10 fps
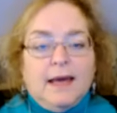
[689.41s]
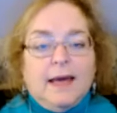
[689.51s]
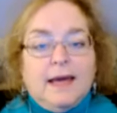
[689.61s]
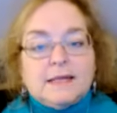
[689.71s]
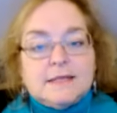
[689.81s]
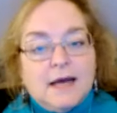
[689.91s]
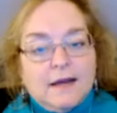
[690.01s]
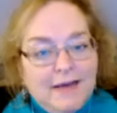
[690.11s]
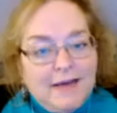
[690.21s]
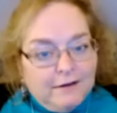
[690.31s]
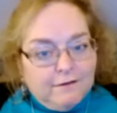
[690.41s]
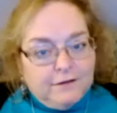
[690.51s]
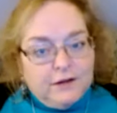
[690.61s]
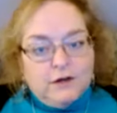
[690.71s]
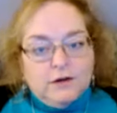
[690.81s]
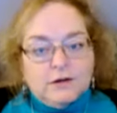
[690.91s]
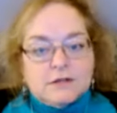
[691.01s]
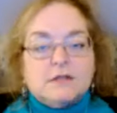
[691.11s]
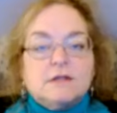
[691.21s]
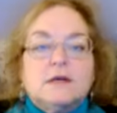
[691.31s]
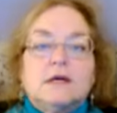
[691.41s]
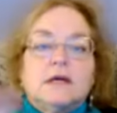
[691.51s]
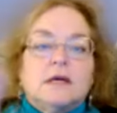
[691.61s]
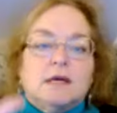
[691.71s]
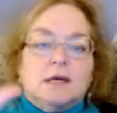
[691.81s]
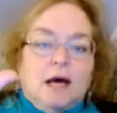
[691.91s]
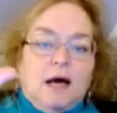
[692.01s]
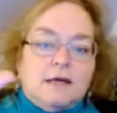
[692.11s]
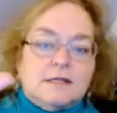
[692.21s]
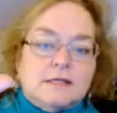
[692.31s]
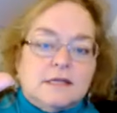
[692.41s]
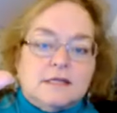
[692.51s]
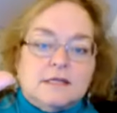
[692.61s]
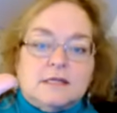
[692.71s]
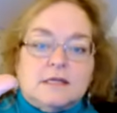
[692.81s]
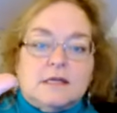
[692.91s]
and I've had it for years, since